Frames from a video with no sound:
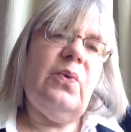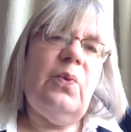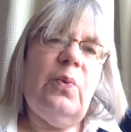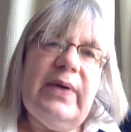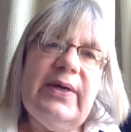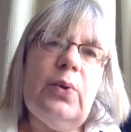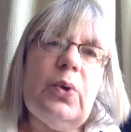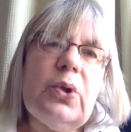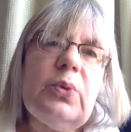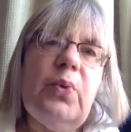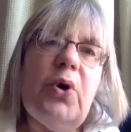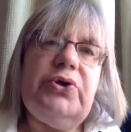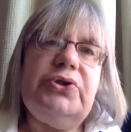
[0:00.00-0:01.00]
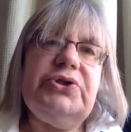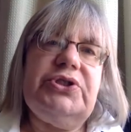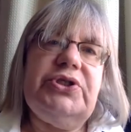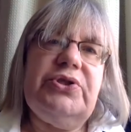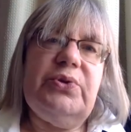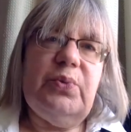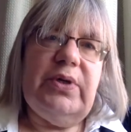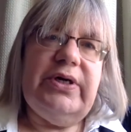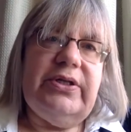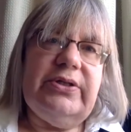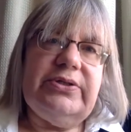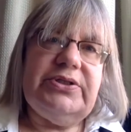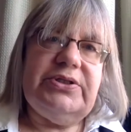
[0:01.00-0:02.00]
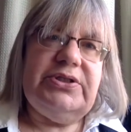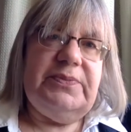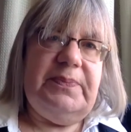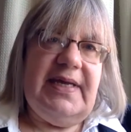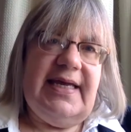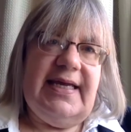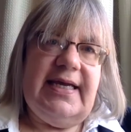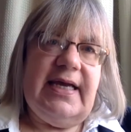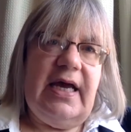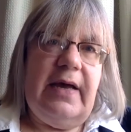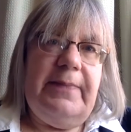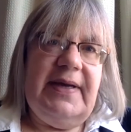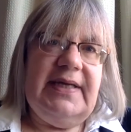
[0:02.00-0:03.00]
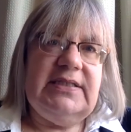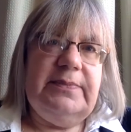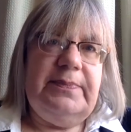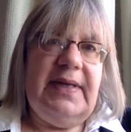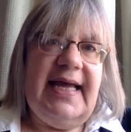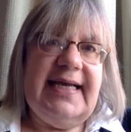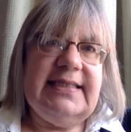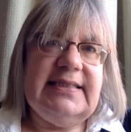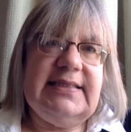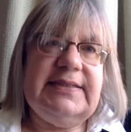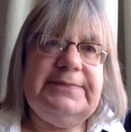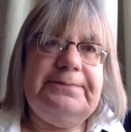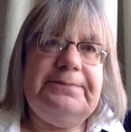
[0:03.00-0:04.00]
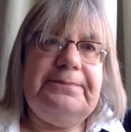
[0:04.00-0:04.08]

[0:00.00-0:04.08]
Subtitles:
We all want the world to be a better place.